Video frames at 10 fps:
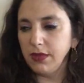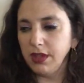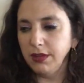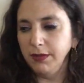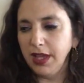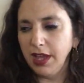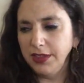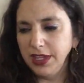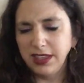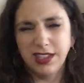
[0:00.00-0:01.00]
But I
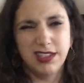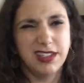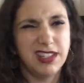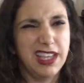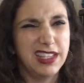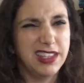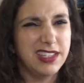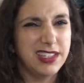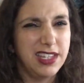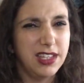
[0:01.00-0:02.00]
think this is like the
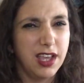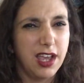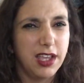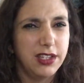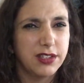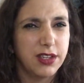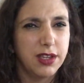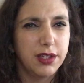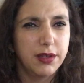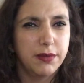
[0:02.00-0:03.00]
sea, the eyes,
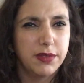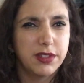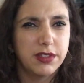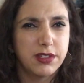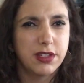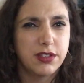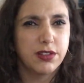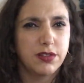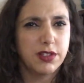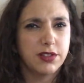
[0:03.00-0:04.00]

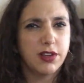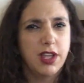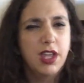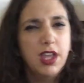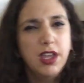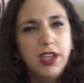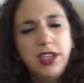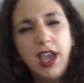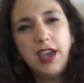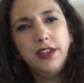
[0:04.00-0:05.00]
sunstones and start.
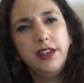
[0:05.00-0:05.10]
Yeah,